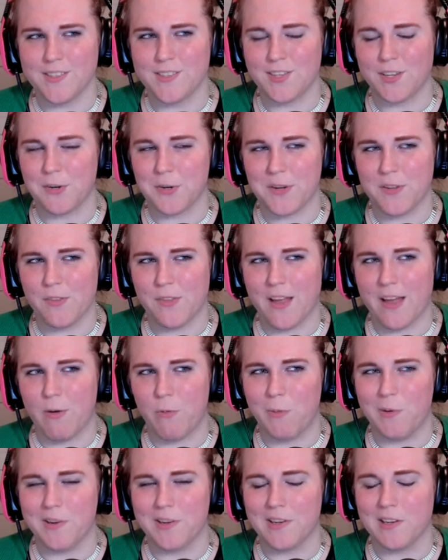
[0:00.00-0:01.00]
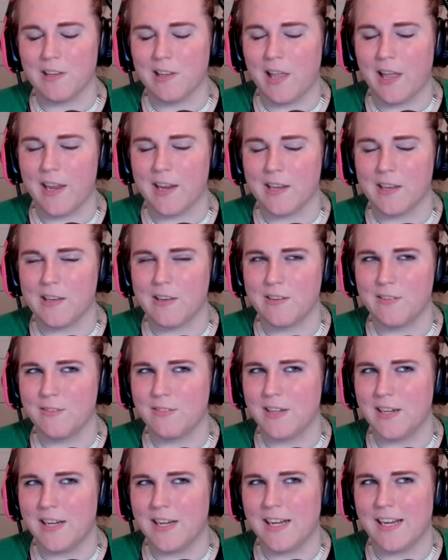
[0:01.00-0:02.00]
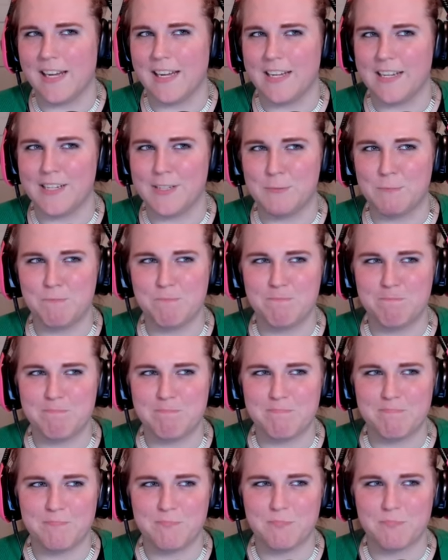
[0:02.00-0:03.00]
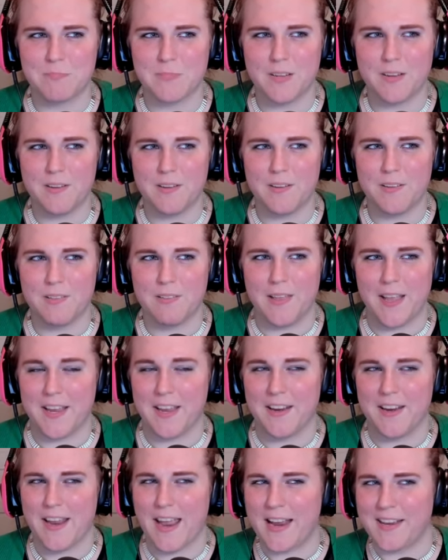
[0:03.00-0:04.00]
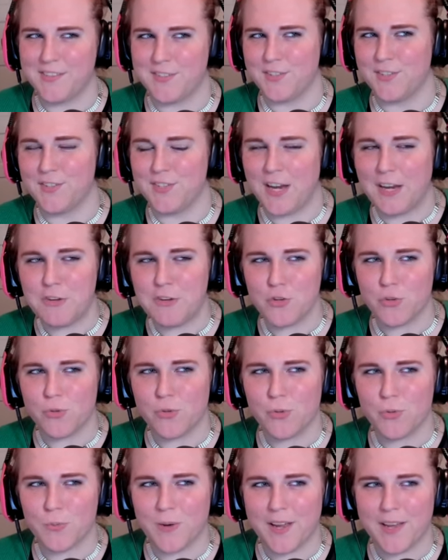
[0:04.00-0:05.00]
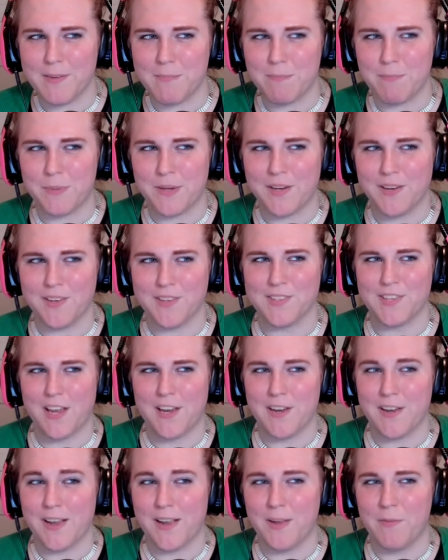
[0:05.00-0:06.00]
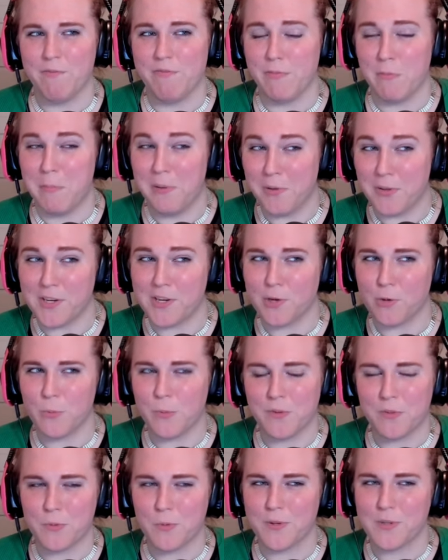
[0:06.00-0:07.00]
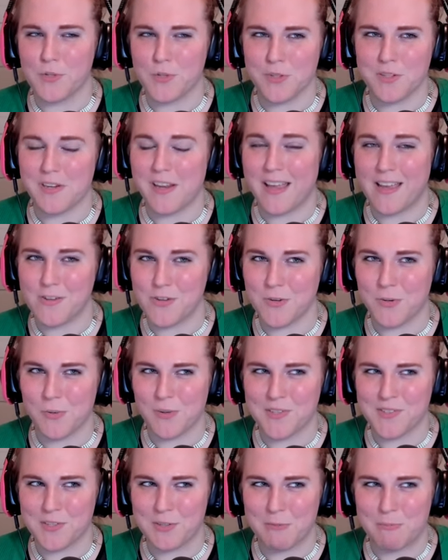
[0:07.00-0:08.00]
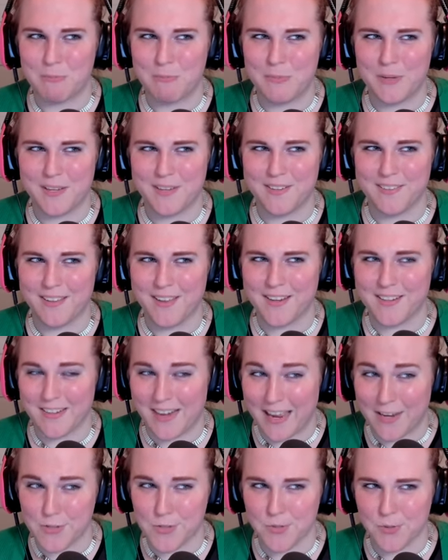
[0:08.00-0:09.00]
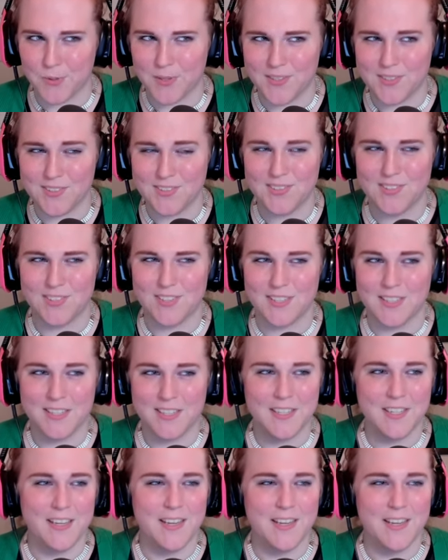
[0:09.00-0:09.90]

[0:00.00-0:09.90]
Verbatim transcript: considering that one like uh like an existential threat because i am familiar with christian nationalism and like nationalists